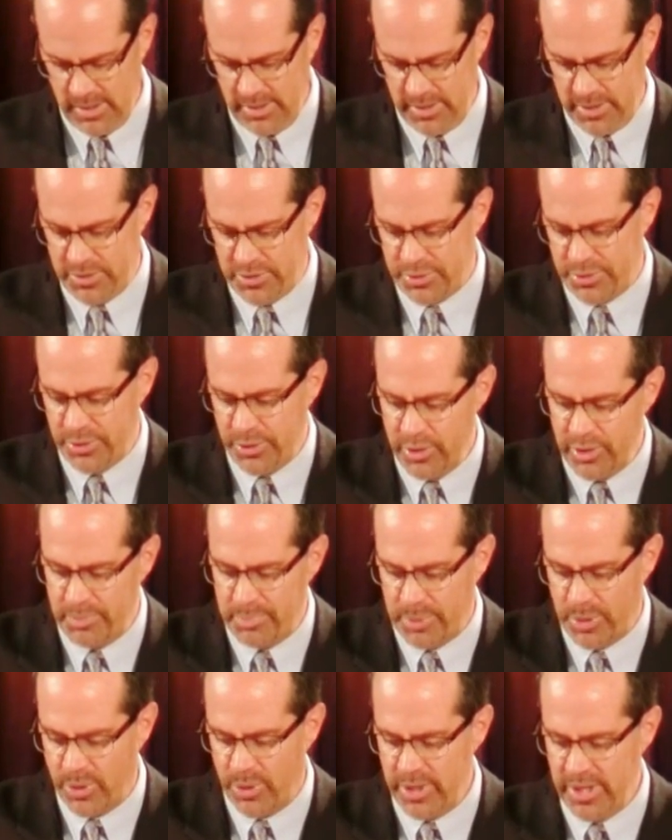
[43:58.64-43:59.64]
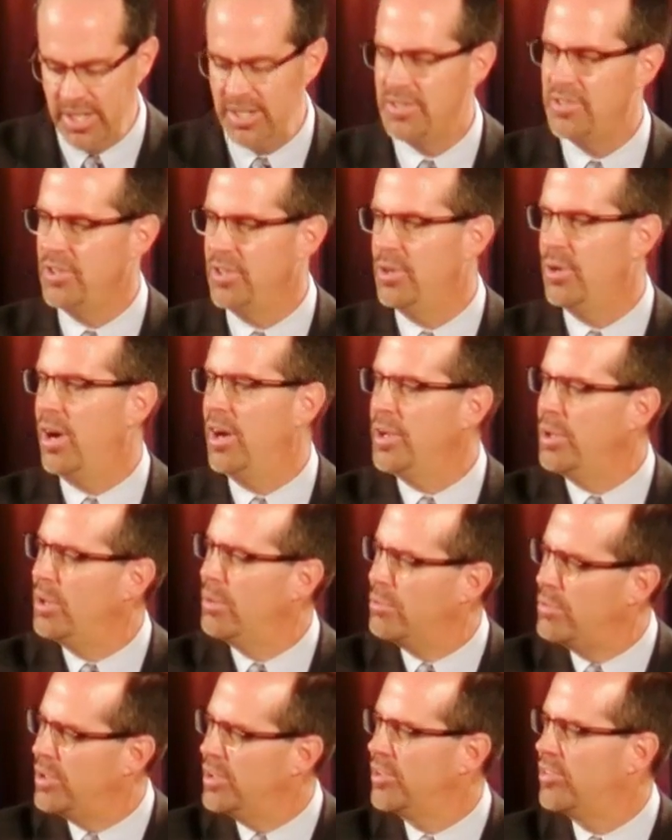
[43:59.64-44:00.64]
the truth poured into you? Are you a
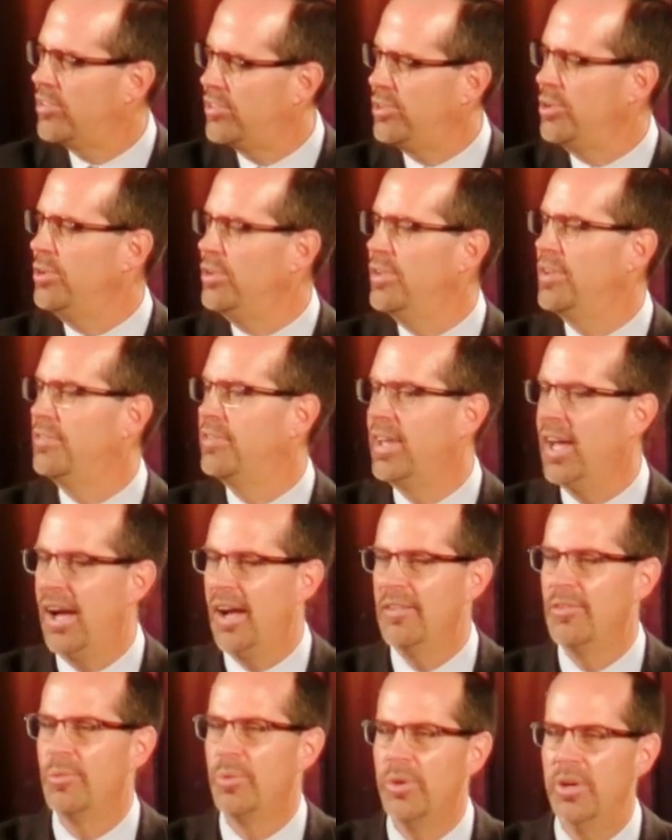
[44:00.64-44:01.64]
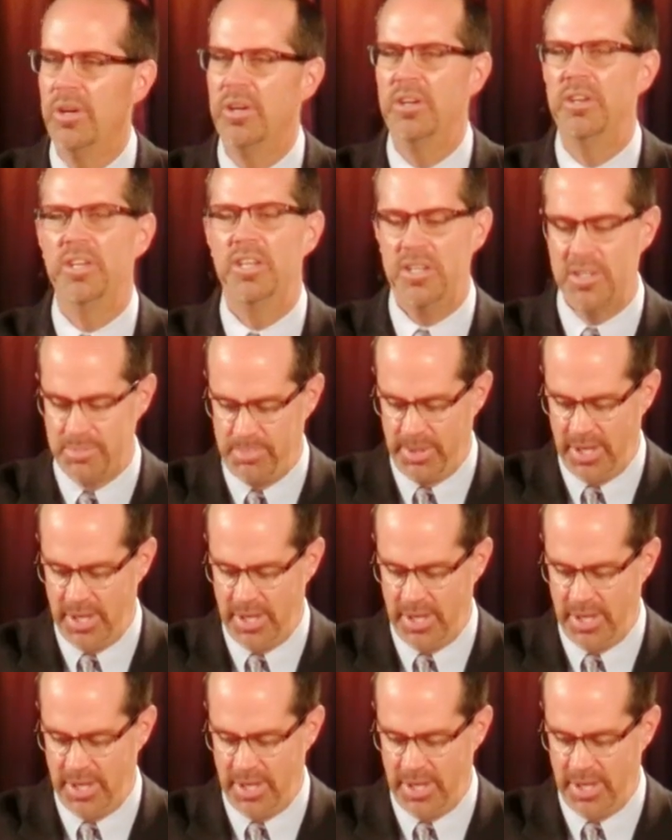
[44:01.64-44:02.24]
real student of God's word, or do you just